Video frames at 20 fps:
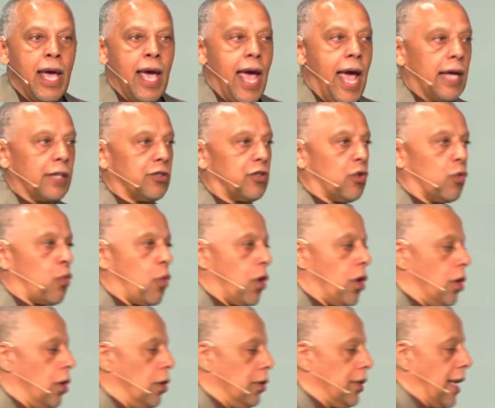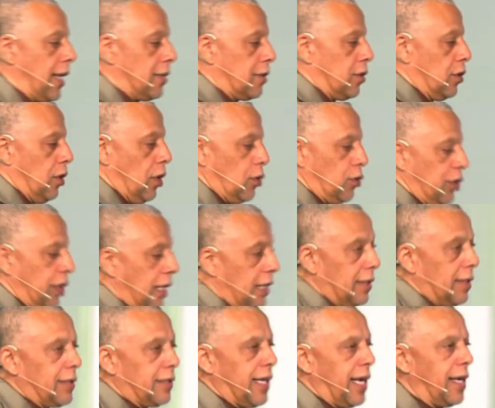As the world, as you know,
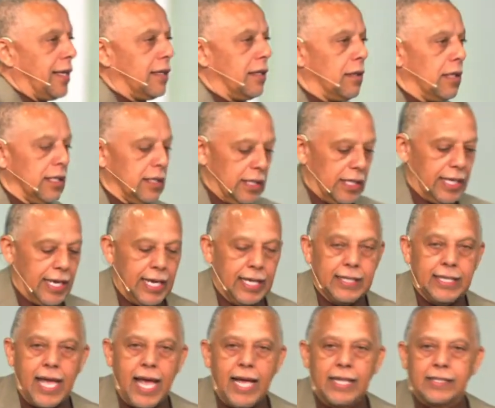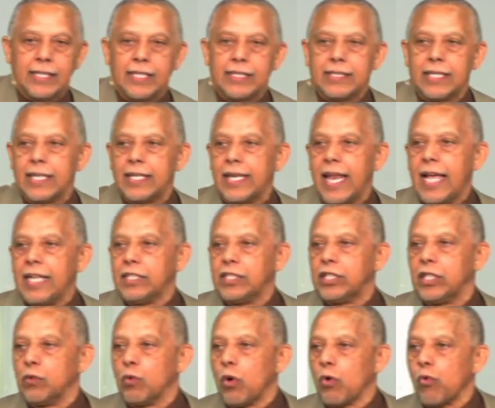Jesus said in the end days, he said,
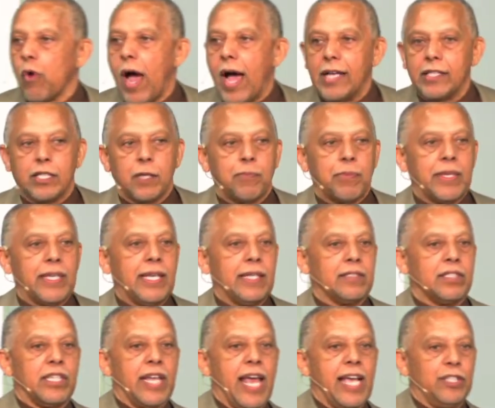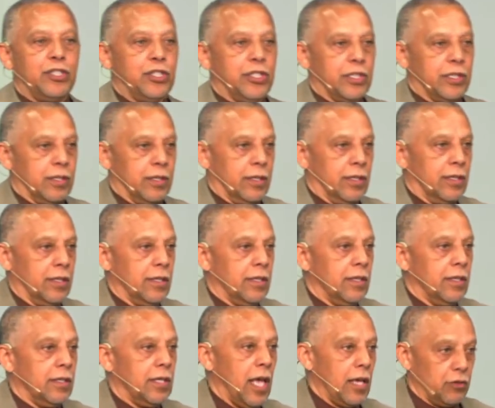nation will rise up against nation.
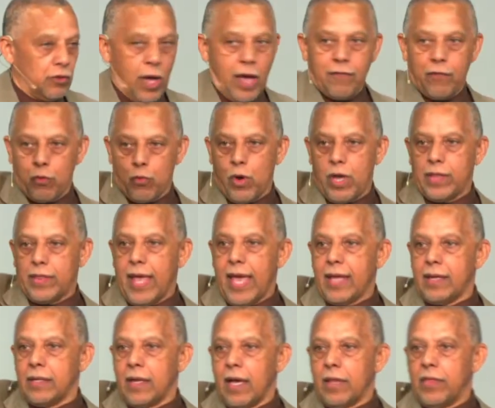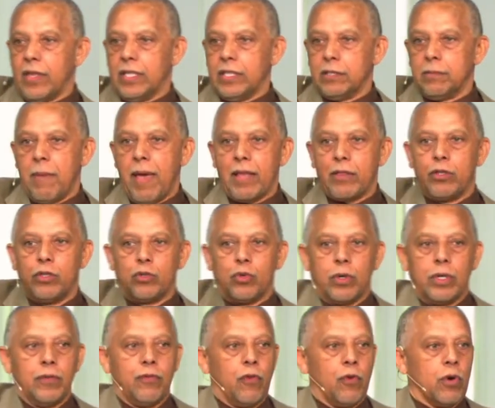You haven't read that? I think it's Matthew
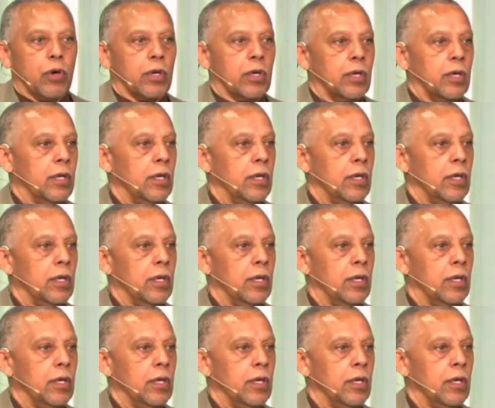24.